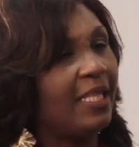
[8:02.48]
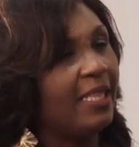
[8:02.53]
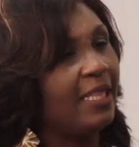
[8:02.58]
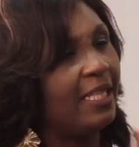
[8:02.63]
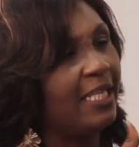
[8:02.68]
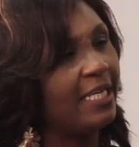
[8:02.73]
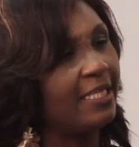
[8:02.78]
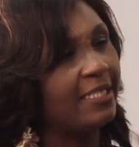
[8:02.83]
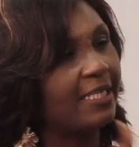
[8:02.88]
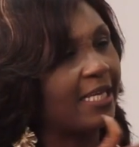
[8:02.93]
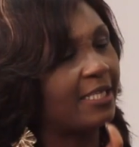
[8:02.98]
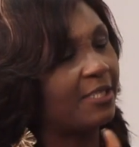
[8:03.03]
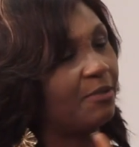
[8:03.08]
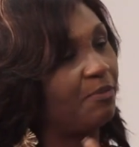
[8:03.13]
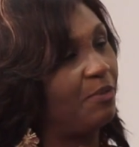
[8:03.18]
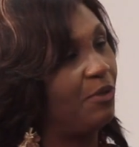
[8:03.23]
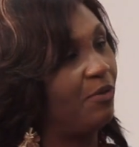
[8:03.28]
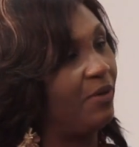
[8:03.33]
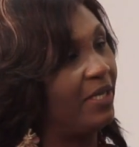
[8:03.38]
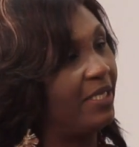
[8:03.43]
These
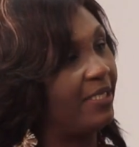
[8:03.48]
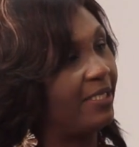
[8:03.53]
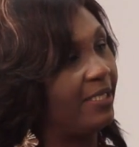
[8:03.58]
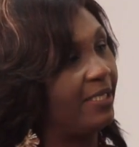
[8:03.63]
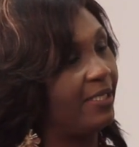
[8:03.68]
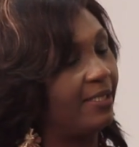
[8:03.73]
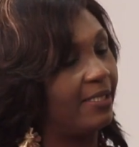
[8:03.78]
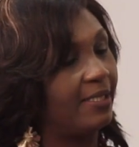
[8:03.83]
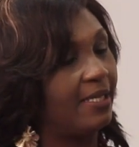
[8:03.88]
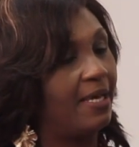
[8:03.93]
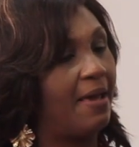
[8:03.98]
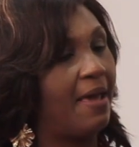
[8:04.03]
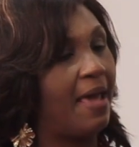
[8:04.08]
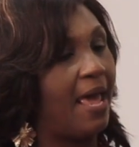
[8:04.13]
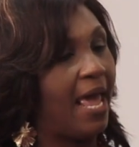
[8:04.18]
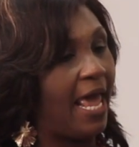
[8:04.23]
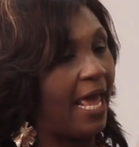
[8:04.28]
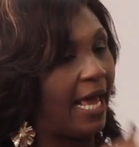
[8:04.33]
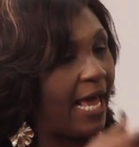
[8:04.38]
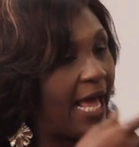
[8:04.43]
experiences
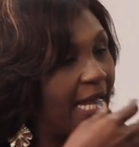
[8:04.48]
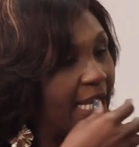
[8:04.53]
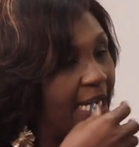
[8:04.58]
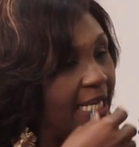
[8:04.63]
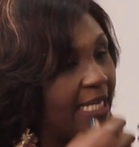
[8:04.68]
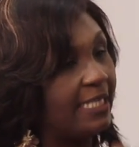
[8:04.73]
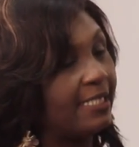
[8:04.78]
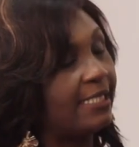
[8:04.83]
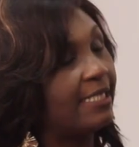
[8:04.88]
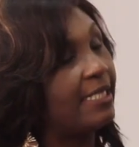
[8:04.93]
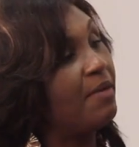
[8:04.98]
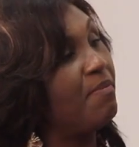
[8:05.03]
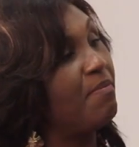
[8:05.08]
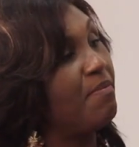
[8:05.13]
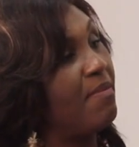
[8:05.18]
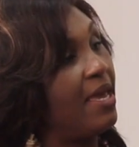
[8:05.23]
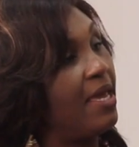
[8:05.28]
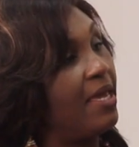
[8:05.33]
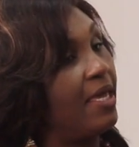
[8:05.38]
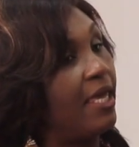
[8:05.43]
can easily
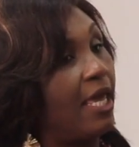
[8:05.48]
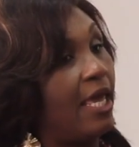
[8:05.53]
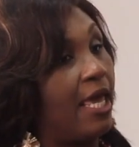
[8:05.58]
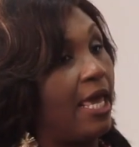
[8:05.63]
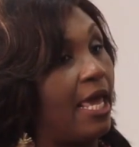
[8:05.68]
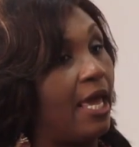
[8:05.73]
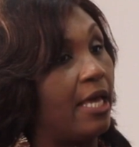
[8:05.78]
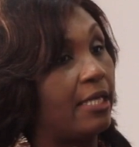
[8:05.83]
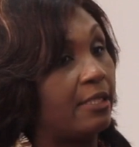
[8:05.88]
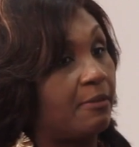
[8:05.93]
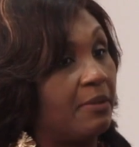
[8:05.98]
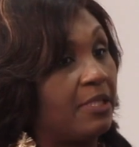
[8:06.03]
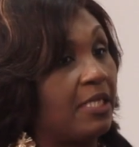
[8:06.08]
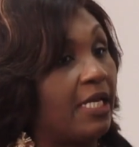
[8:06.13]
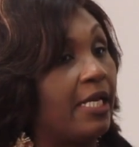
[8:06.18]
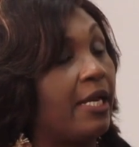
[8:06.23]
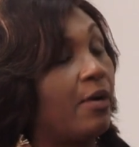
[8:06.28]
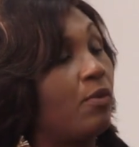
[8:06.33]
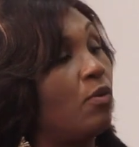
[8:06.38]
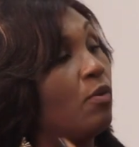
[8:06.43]
make,
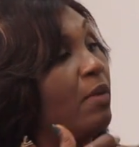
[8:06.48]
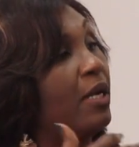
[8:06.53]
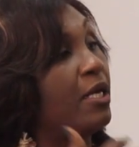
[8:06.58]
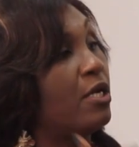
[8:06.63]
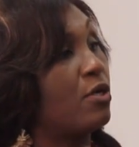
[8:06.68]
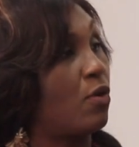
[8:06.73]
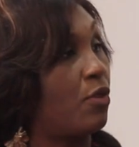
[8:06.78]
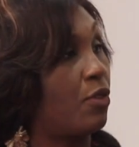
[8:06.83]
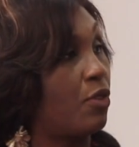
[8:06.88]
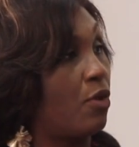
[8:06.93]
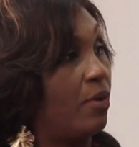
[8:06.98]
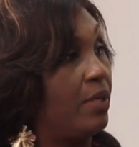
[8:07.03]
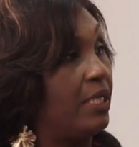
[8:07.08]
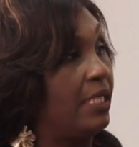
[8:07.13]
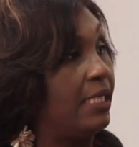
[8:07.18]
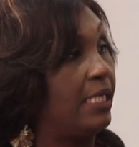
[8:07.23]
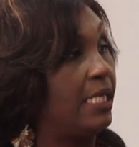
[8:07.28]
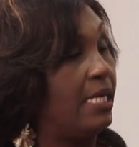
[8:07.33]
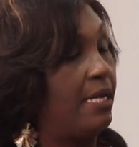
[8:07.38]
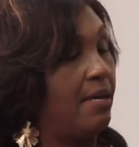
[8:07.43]
especially a woman in
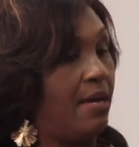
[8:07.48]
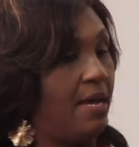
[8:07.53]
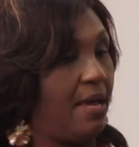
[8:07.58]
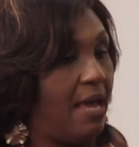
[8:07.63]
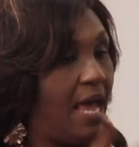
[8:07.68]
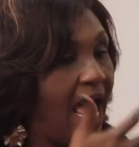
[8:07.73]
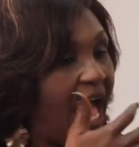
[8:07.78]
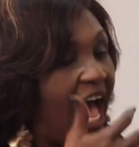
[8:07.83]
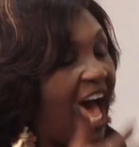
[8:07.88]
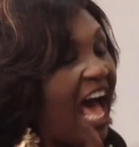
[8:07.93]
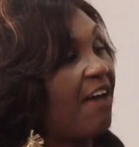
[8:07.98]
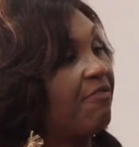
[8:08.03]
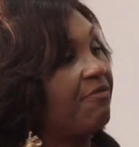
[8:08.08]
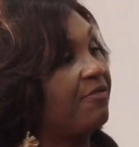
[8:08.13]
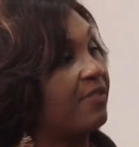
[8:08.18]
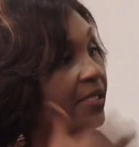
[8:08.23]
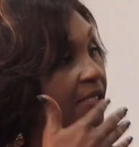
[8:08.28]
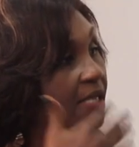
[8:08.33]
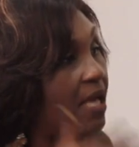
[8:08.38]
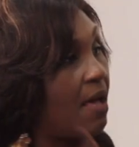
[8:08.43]
authority, have
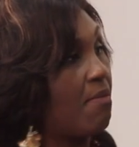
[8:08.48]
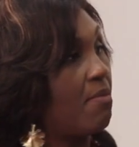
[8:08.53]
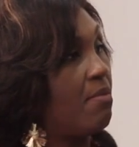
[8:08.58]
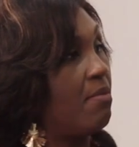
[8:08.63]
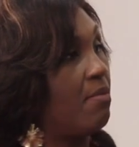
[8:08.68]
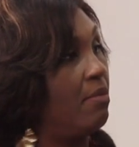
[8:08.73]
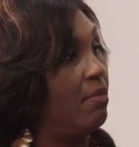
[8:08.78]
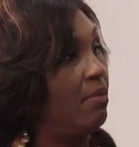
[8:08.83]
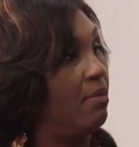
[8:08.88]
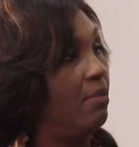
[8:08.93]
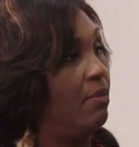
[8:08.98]
some